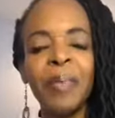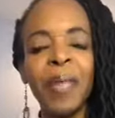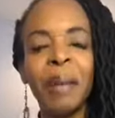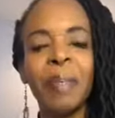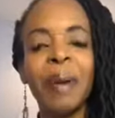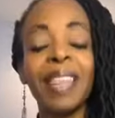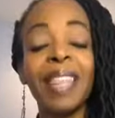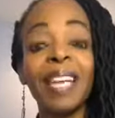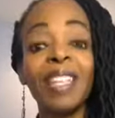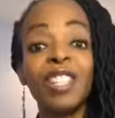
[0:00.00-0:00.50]

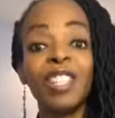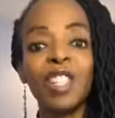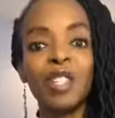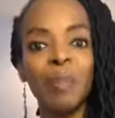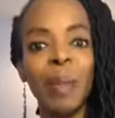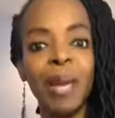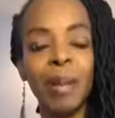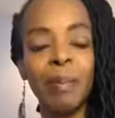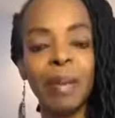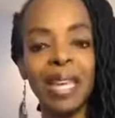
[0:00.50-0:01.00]
But that just
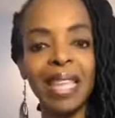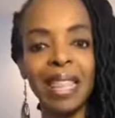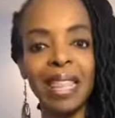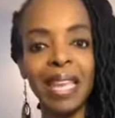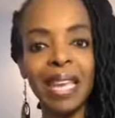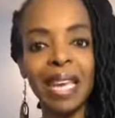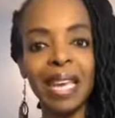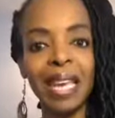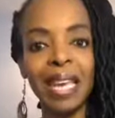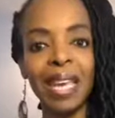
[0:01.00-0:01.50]
made me
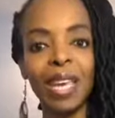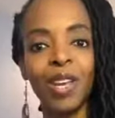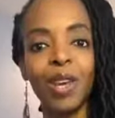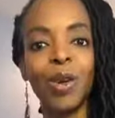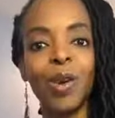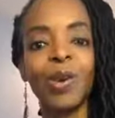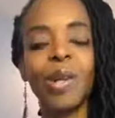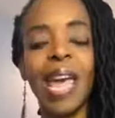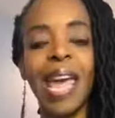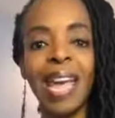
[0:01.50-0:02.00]
think, you
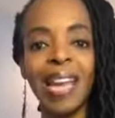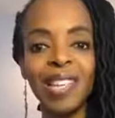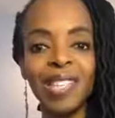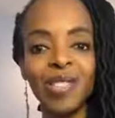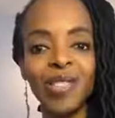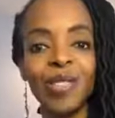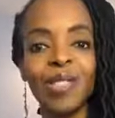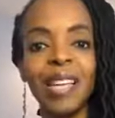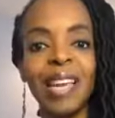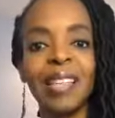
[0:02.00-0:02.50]
know,
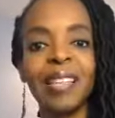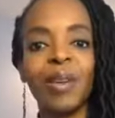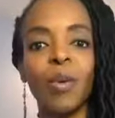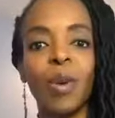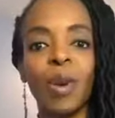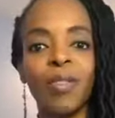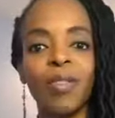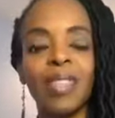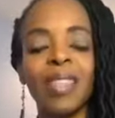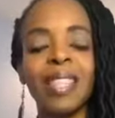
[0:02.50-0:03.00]
exercising, one
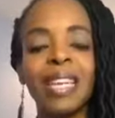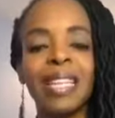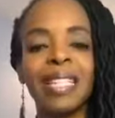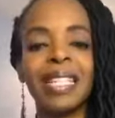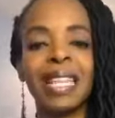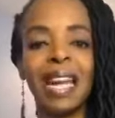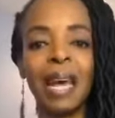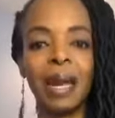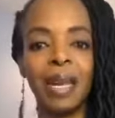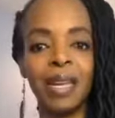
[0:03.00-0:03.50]
of the things
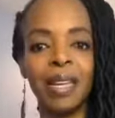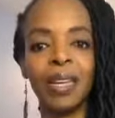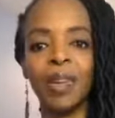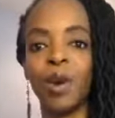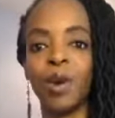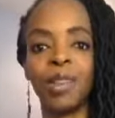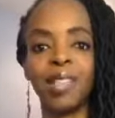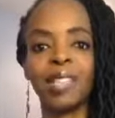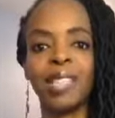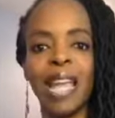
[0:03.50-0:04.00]
that I, you
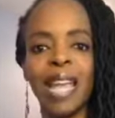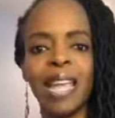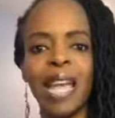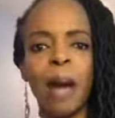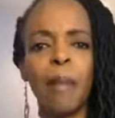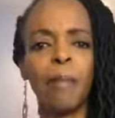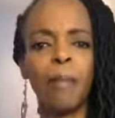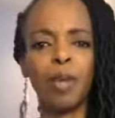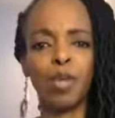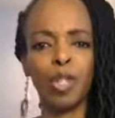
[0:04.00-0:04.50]
know, say
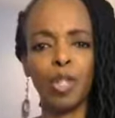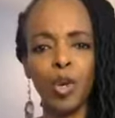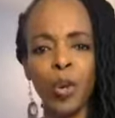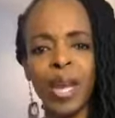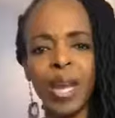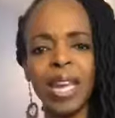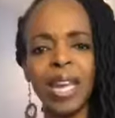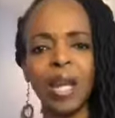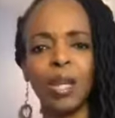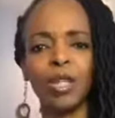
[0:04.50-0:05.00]
I'm
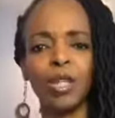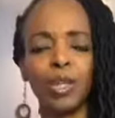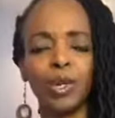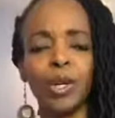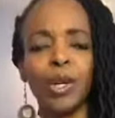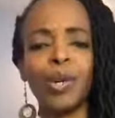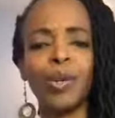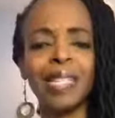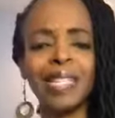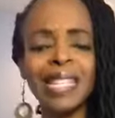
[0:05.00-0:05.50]
doing and I'll do
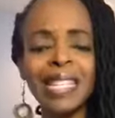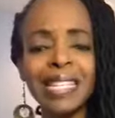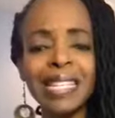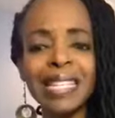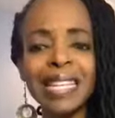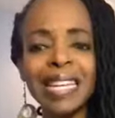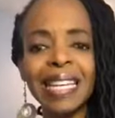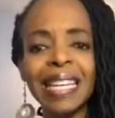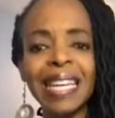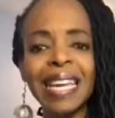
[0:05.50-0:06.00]

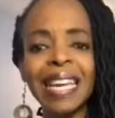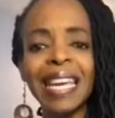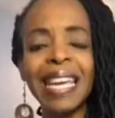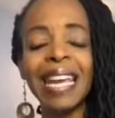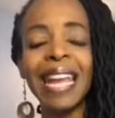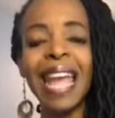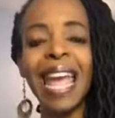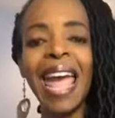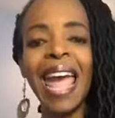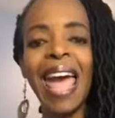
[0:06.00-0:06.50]

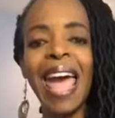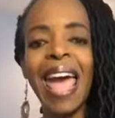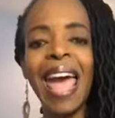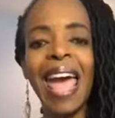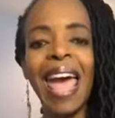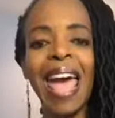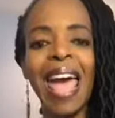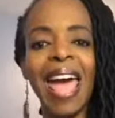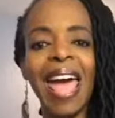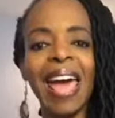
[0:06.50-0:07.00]
consistently.
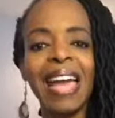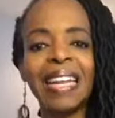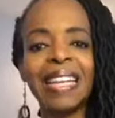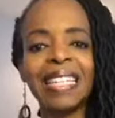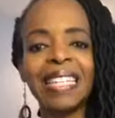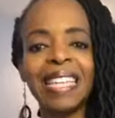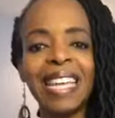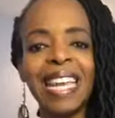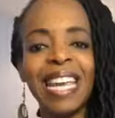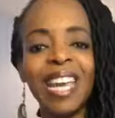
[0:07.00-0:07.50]
And
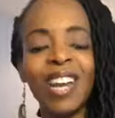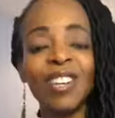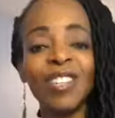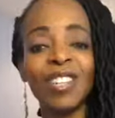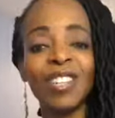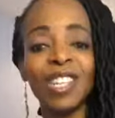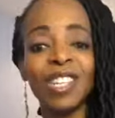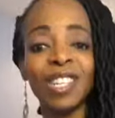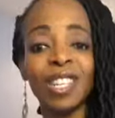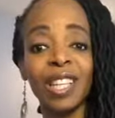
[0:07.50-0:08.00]
here's
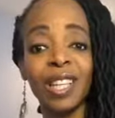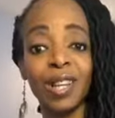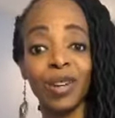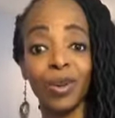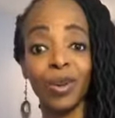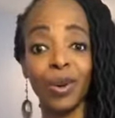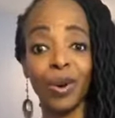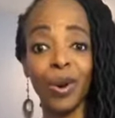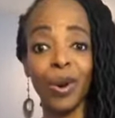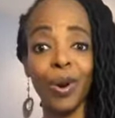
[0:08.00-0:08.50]
this little
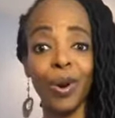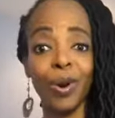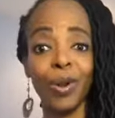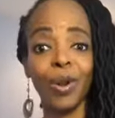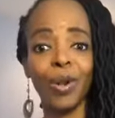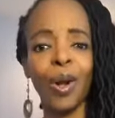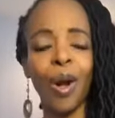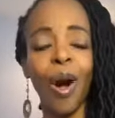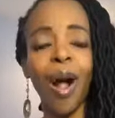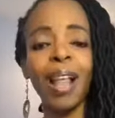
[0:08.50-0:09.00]
girl
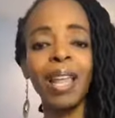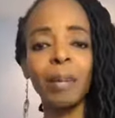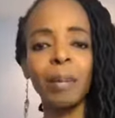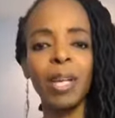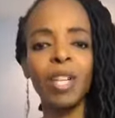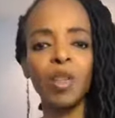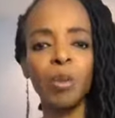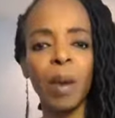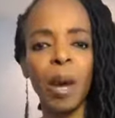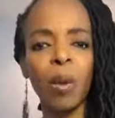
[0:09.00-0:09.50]
calling me
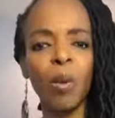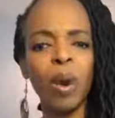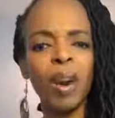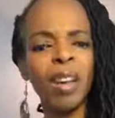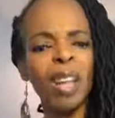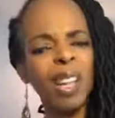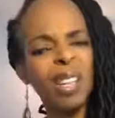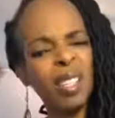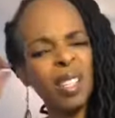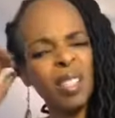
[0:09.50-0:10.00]
to my word,
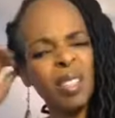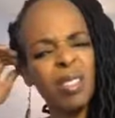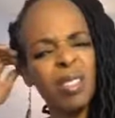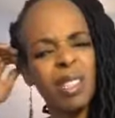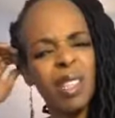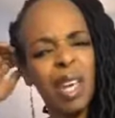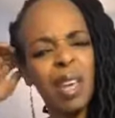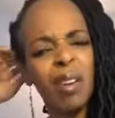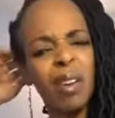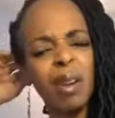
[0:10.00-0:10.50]
like, didn't you
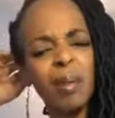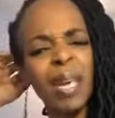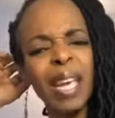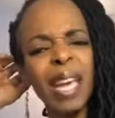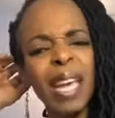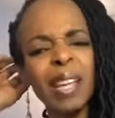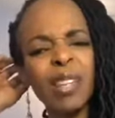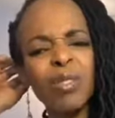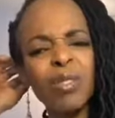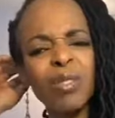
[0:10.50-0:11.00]
say you're gonna be
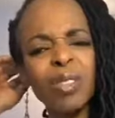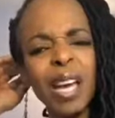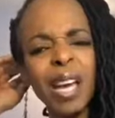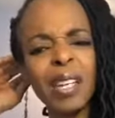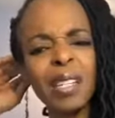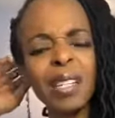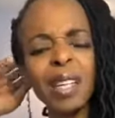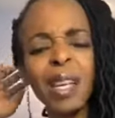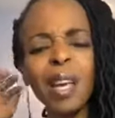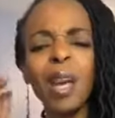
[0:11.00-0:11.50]

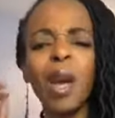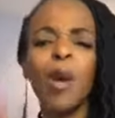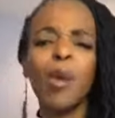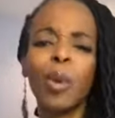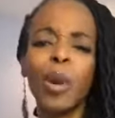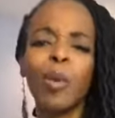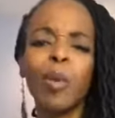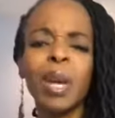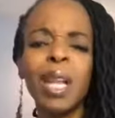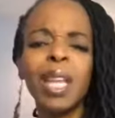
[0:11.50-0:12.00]
exercising?
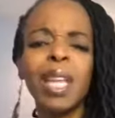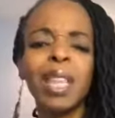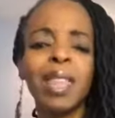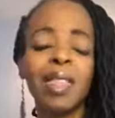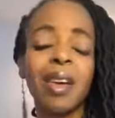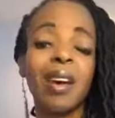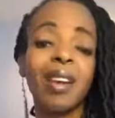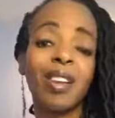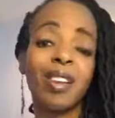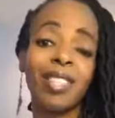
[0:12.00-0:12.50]
We really
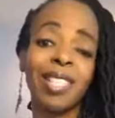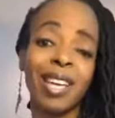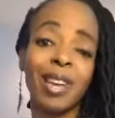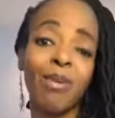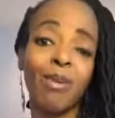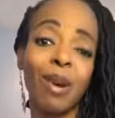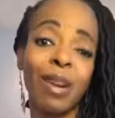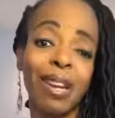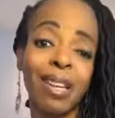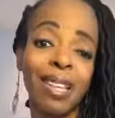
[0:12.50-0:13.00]
thought, because they
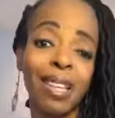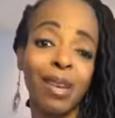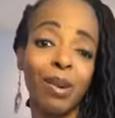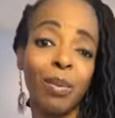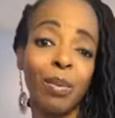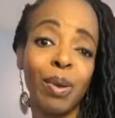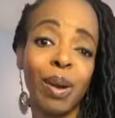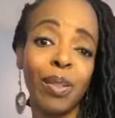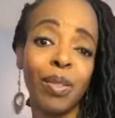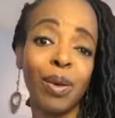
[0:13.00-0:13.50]
want a little
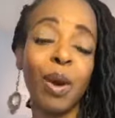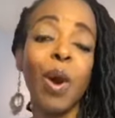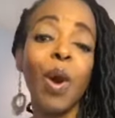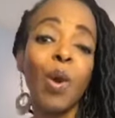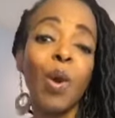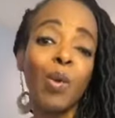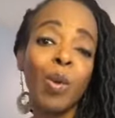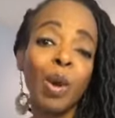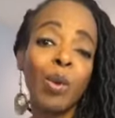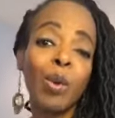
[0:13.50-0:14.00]
brother,
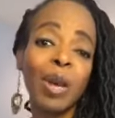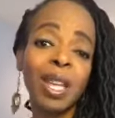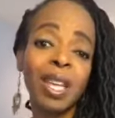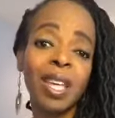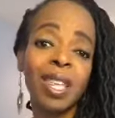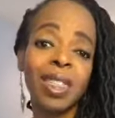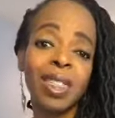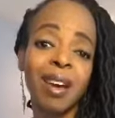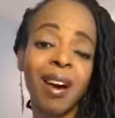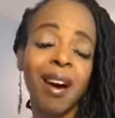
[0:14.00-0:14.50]
we really
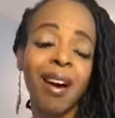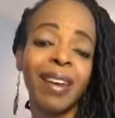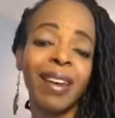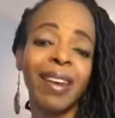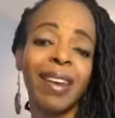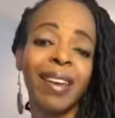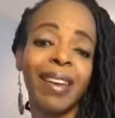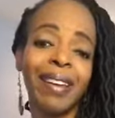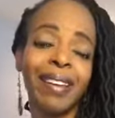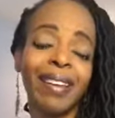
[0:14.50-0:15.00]

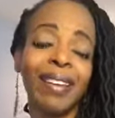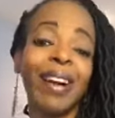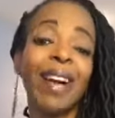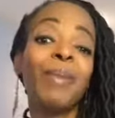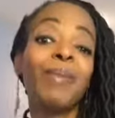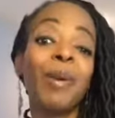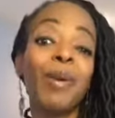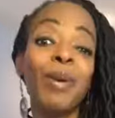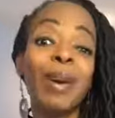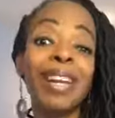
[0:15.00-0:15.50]
thought, you know, and
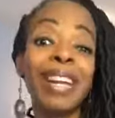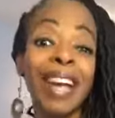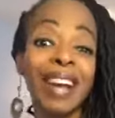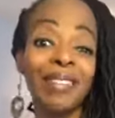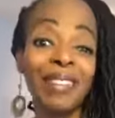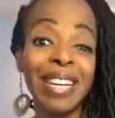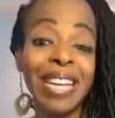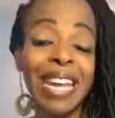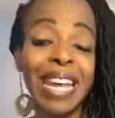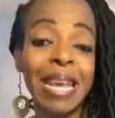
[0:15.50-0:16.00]
we already have
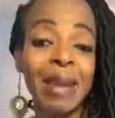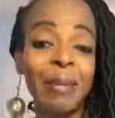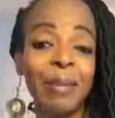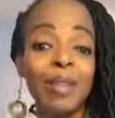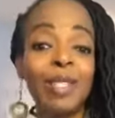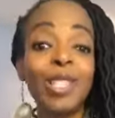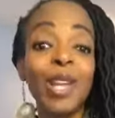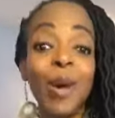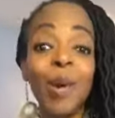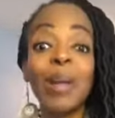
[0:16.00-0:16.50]
a name,
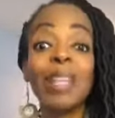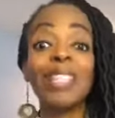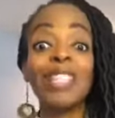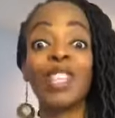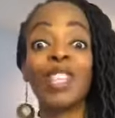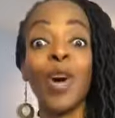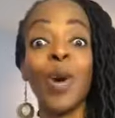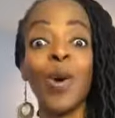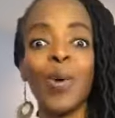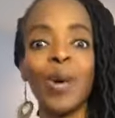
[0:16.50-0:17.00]

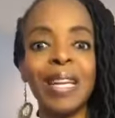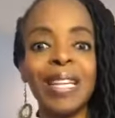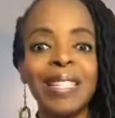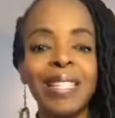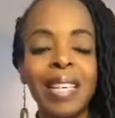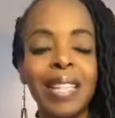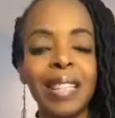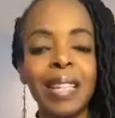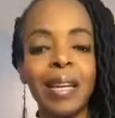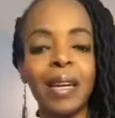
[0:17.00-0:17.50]
so-and-so is
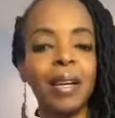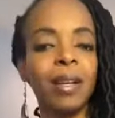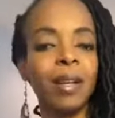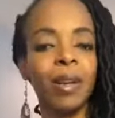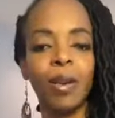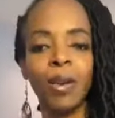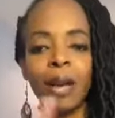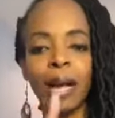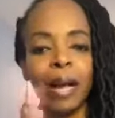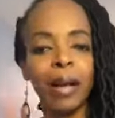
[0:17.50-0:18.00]
in there.
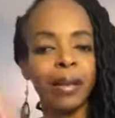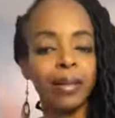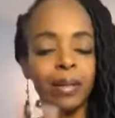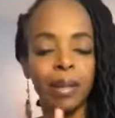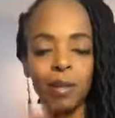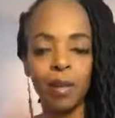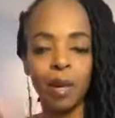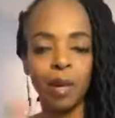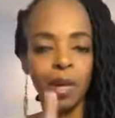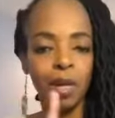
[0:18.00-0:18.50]
No, guys,
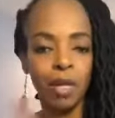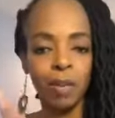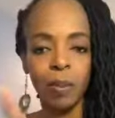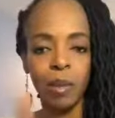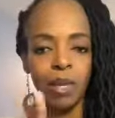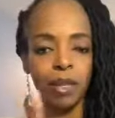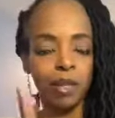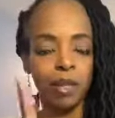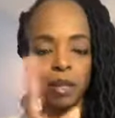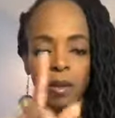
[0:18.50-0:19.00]
I'm not
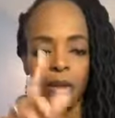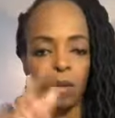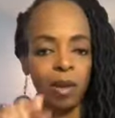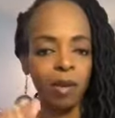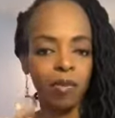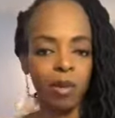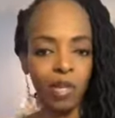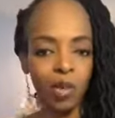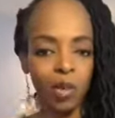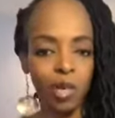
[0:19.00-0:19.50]
expecting, so don't
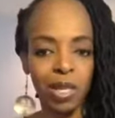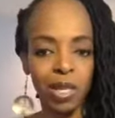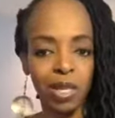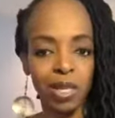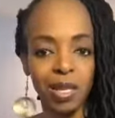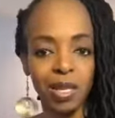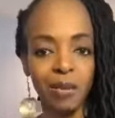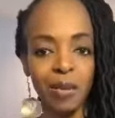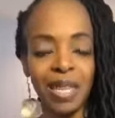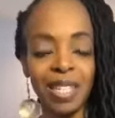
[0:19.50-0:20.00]
even twist
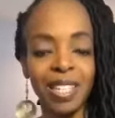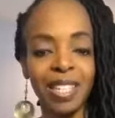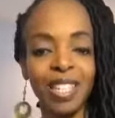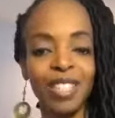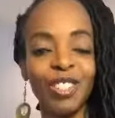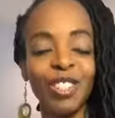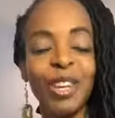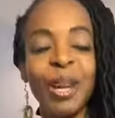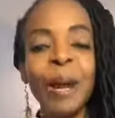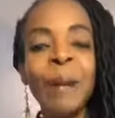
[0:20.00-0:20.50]
this
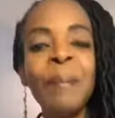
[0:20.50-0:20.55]
message.